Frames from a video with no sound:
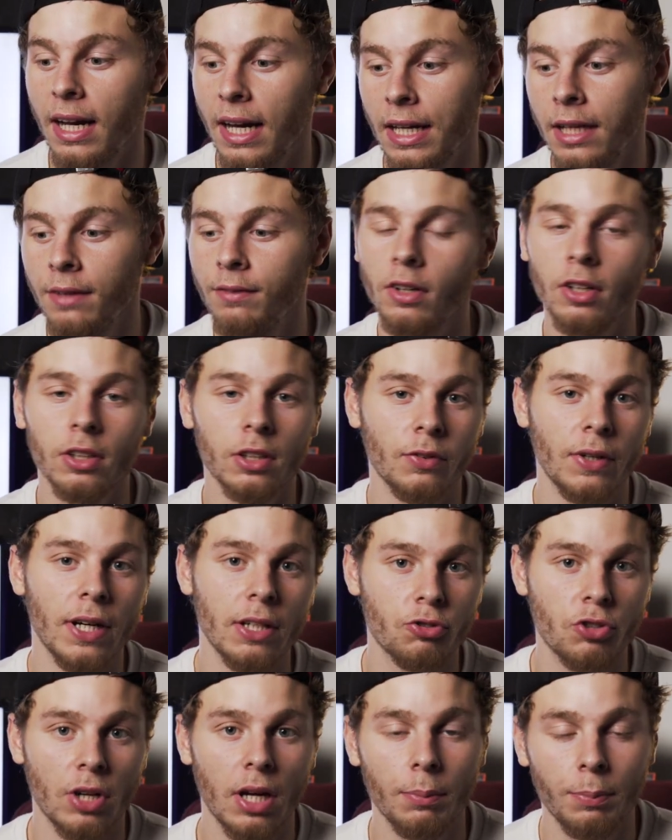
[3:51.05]
I ain't even got the
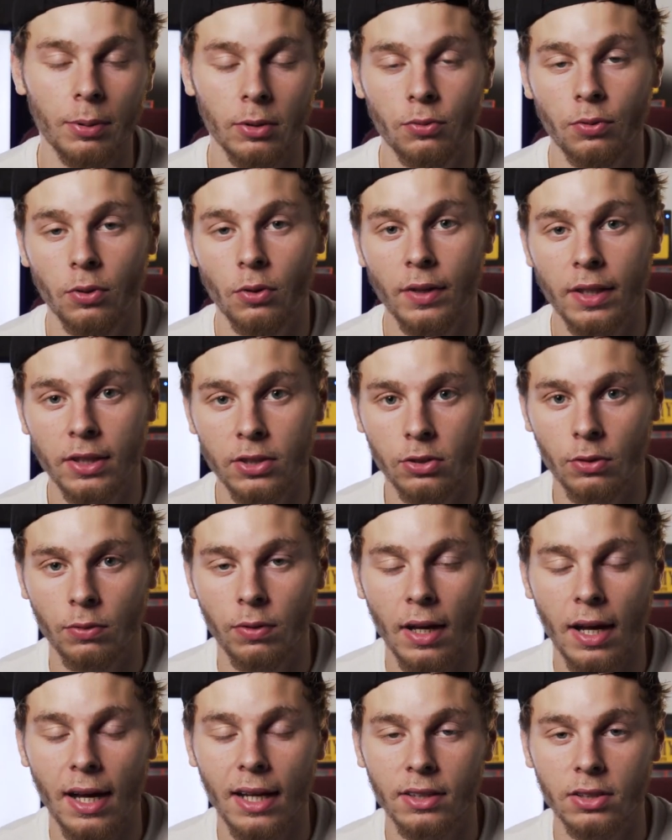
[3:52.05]
right tripod for it and stuff
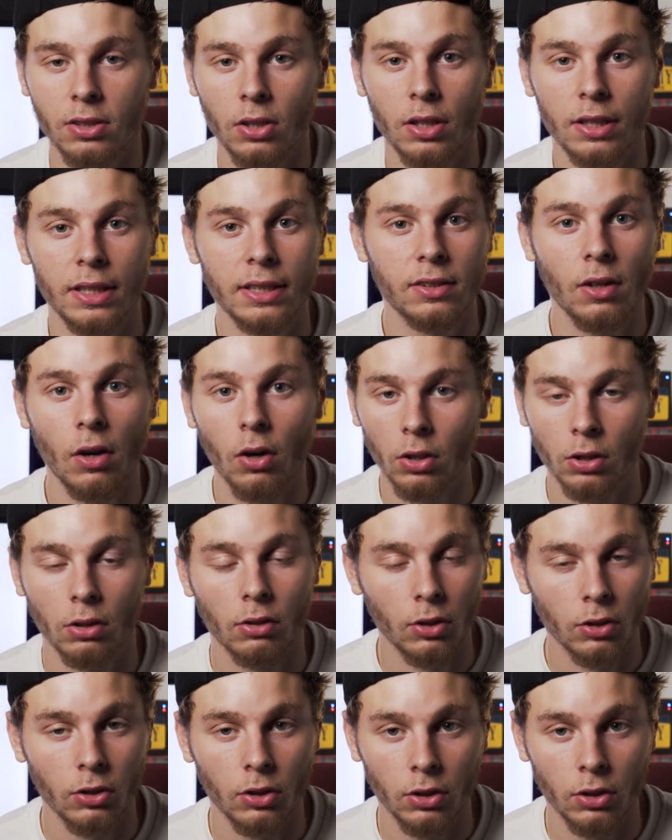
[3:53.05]
like that, so I need to order all